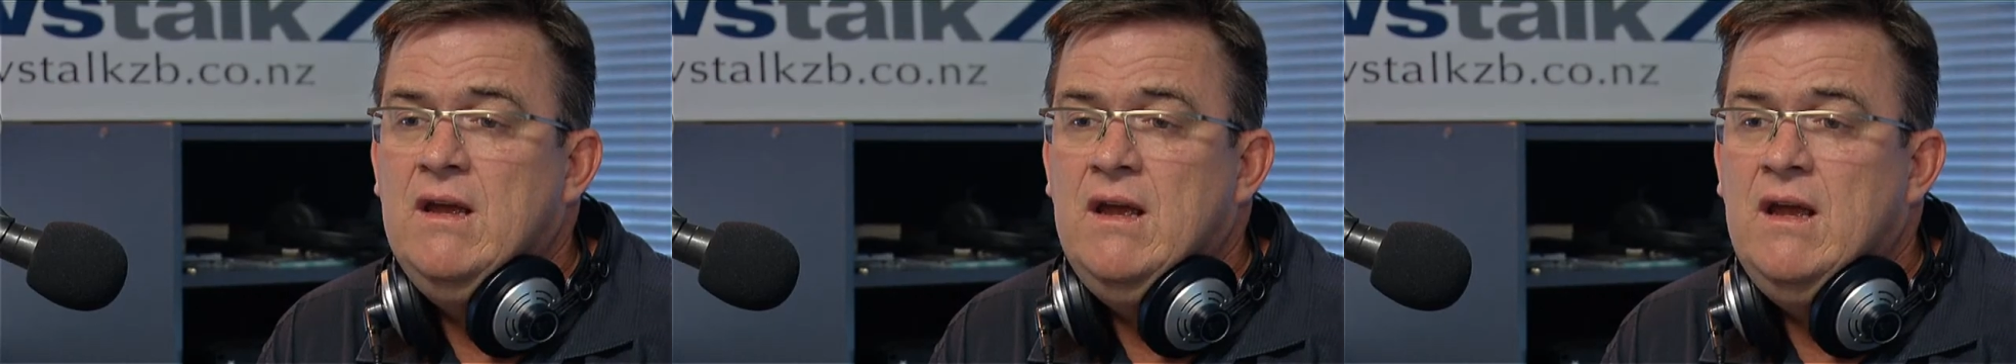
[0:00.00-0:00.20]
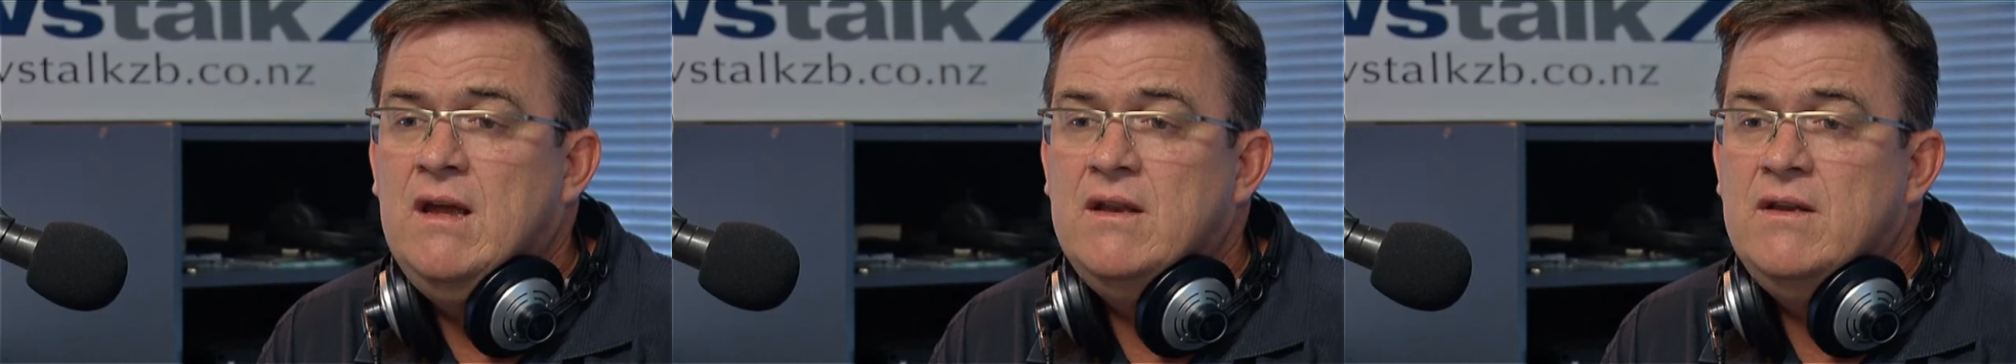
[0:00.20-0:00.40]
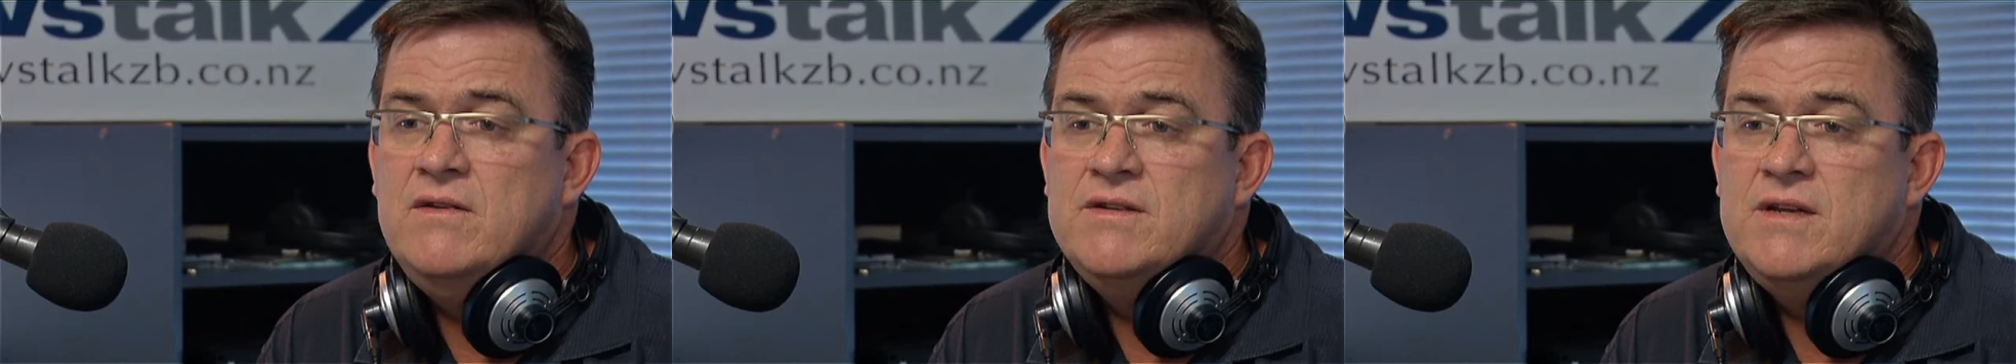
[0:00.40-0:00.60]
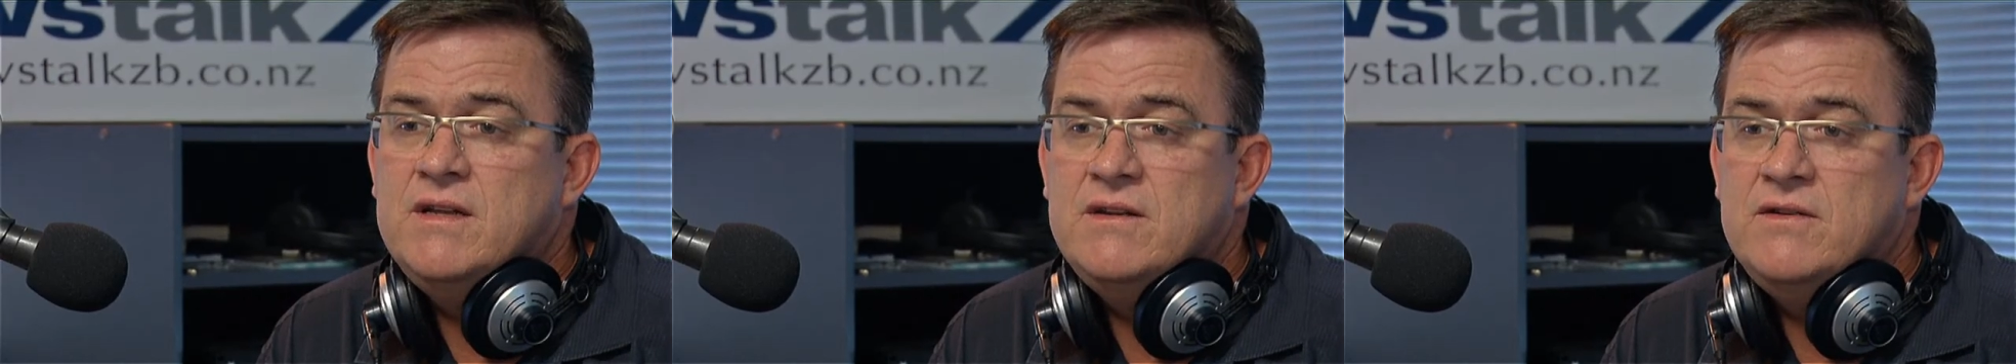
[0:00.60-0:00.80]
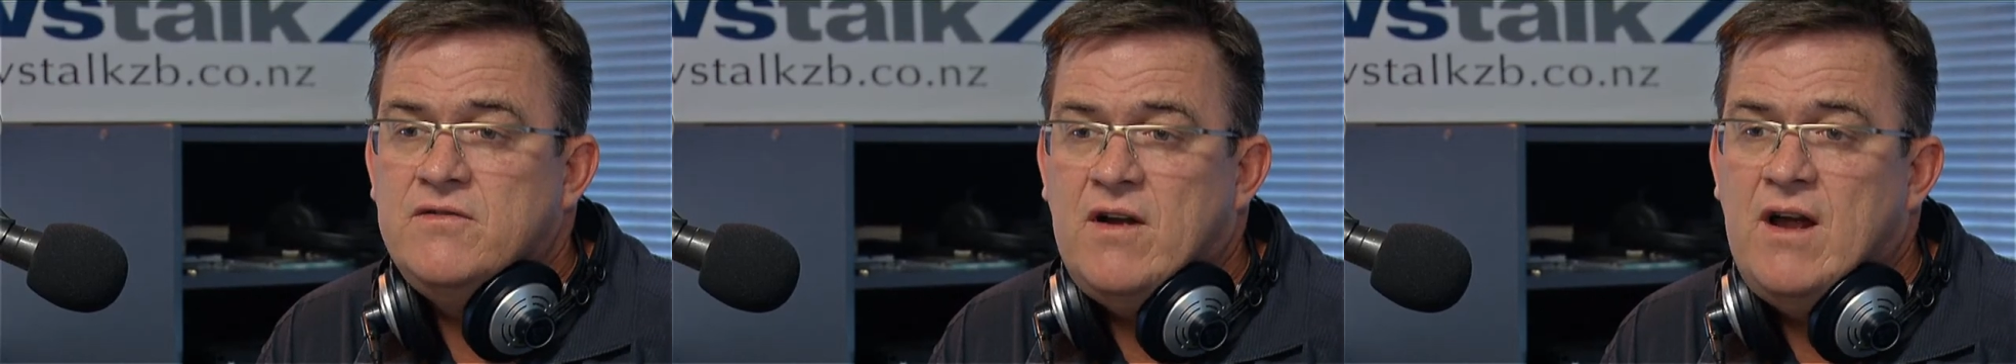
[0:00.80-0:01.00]
in New
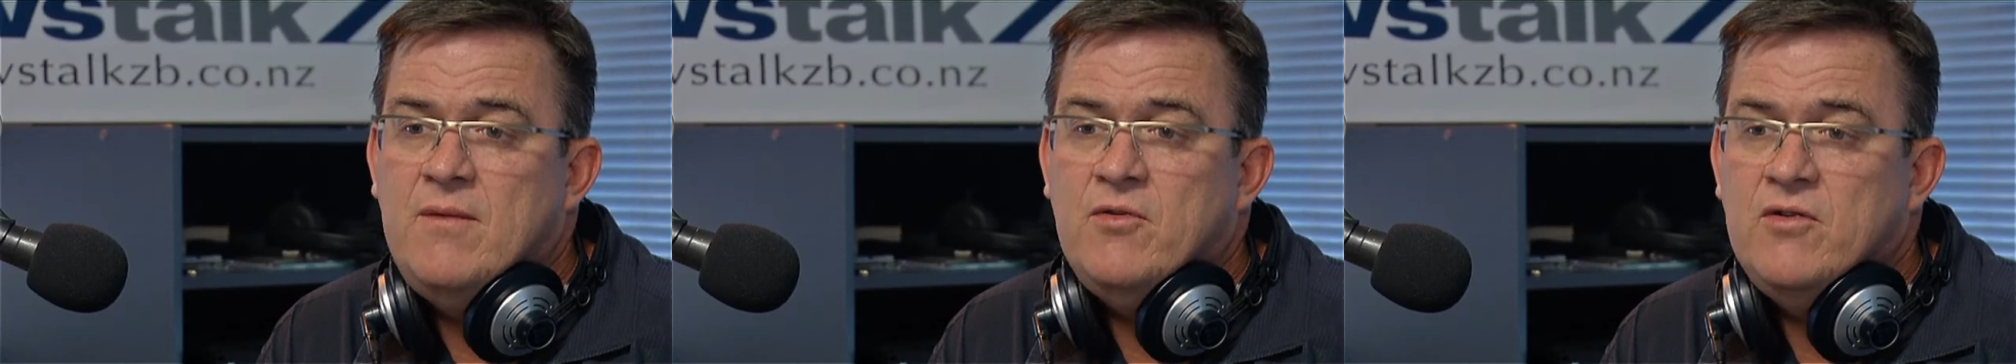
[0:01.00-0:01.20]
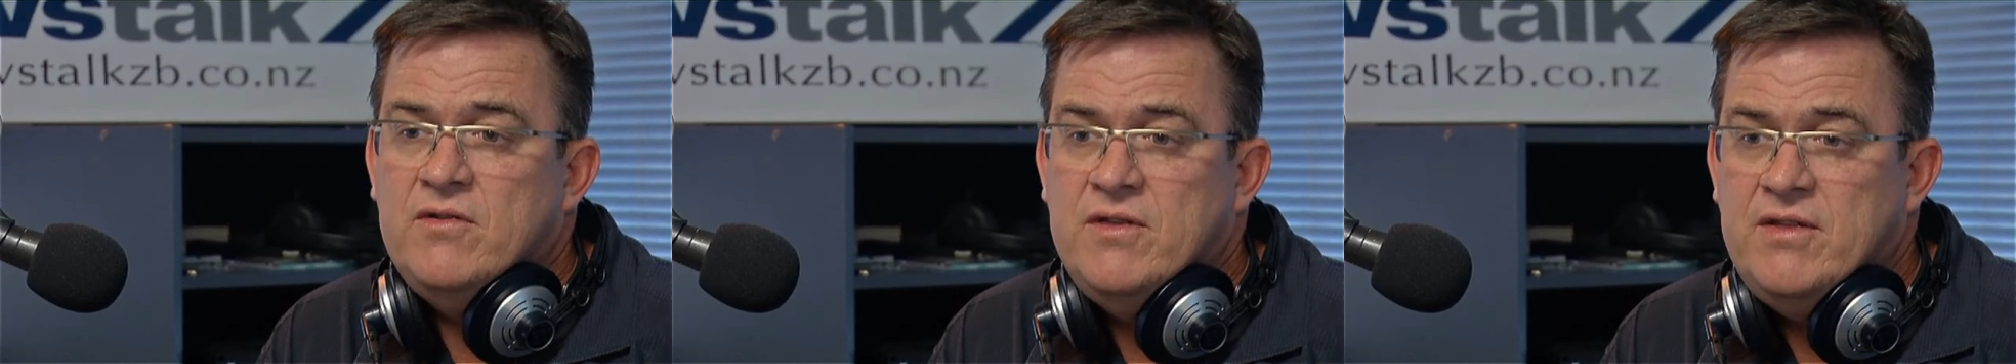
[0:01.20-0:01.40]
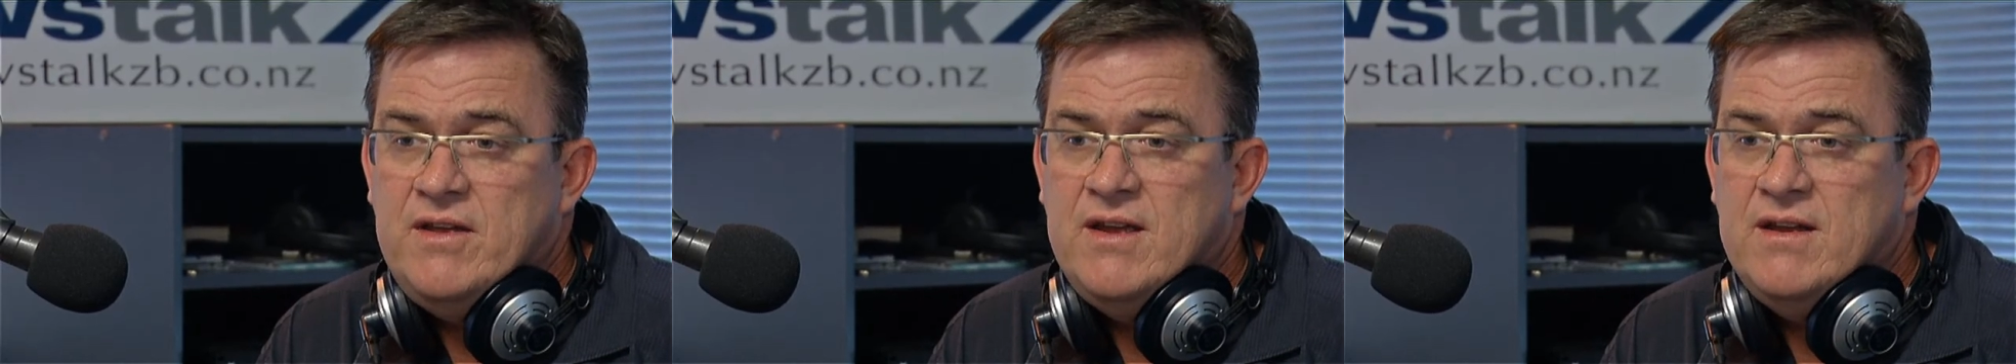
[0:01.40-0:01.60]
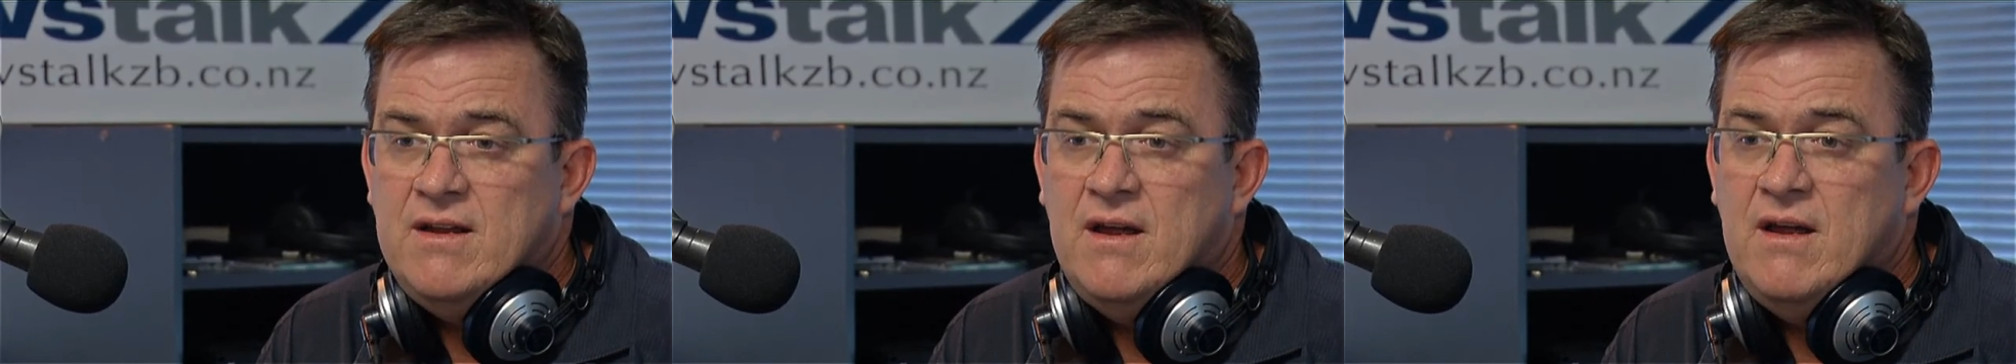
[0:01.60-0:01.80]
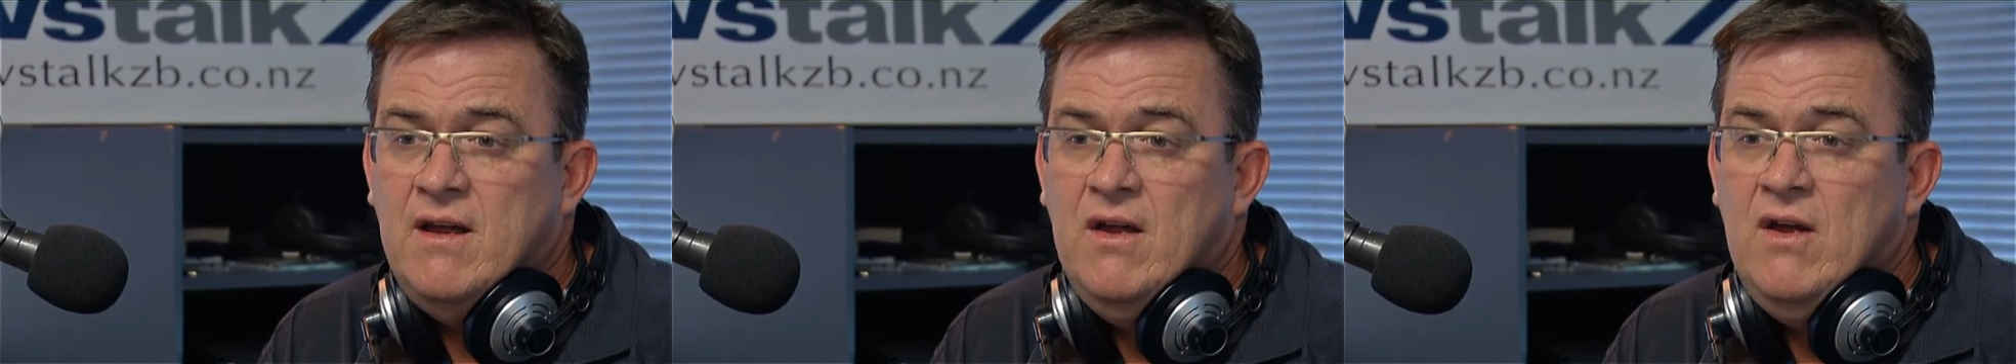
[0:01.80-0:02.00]
Zealand drama and theatre,